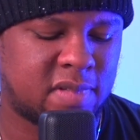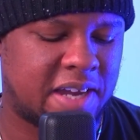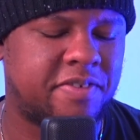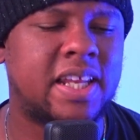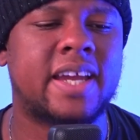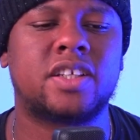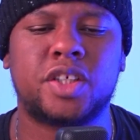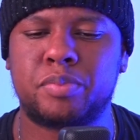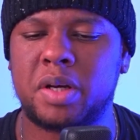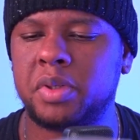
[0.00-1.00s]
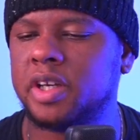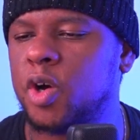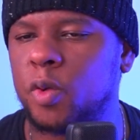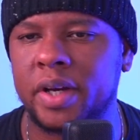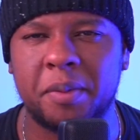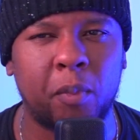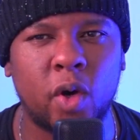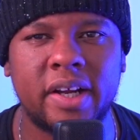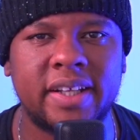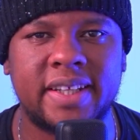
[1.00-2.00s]
I feel like it should probably go
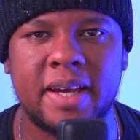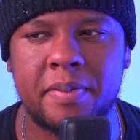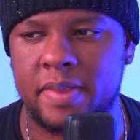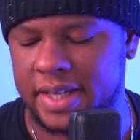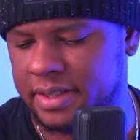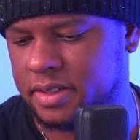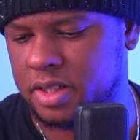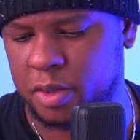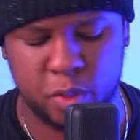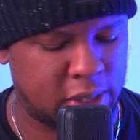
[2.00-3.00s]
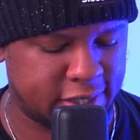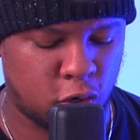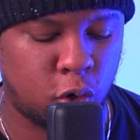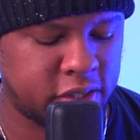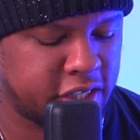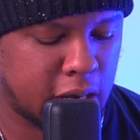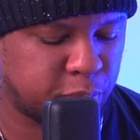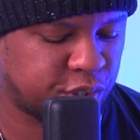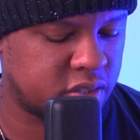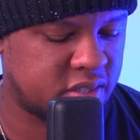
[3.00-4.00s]
more in depth into like all the
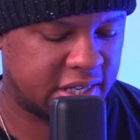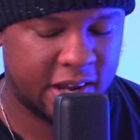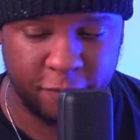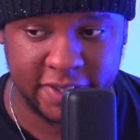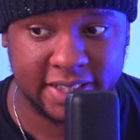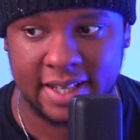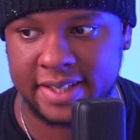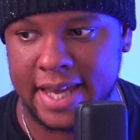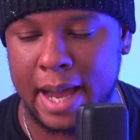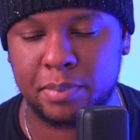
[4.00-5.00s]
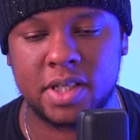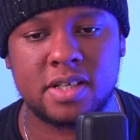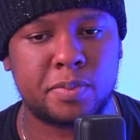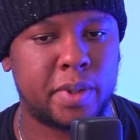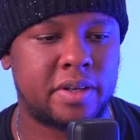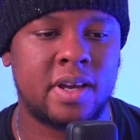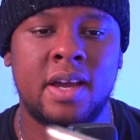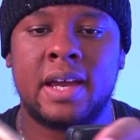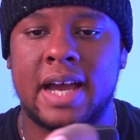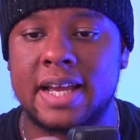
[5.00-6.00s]
options and everything that the app does, but
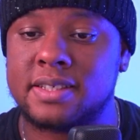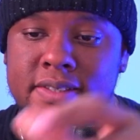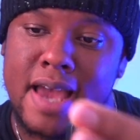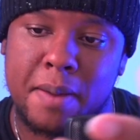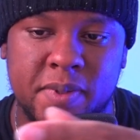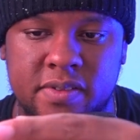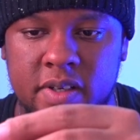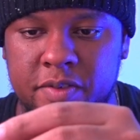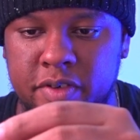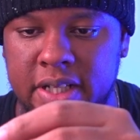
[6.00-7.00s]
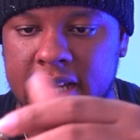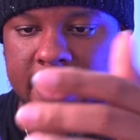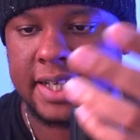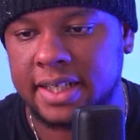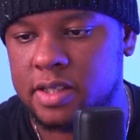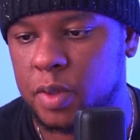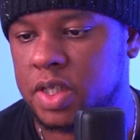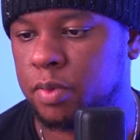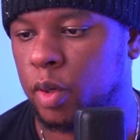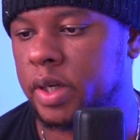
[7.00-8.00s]
I guess the app is there for that and I need to
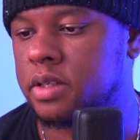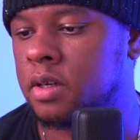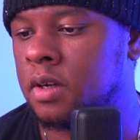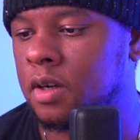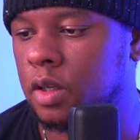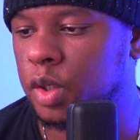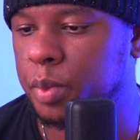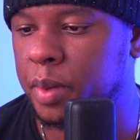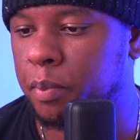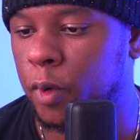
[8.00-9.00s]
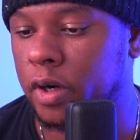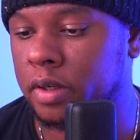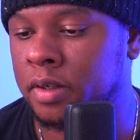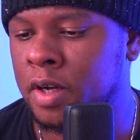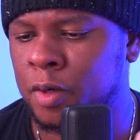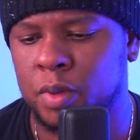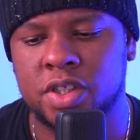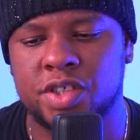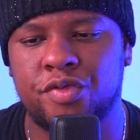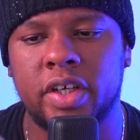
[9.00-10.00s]
explore it a little bit more. Which
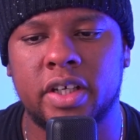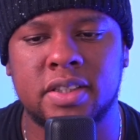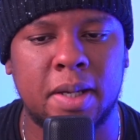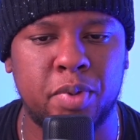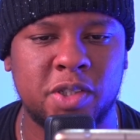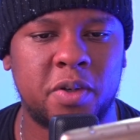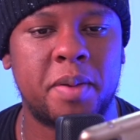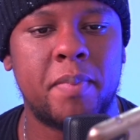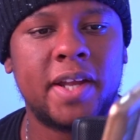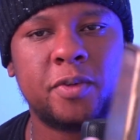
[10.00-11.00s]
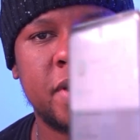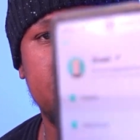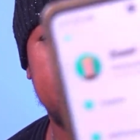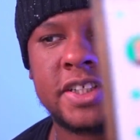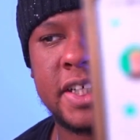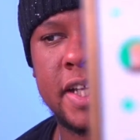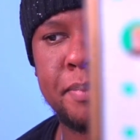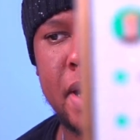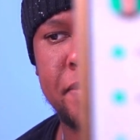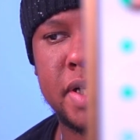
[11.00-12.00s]
is funny because I press on the menu and the first thing that popped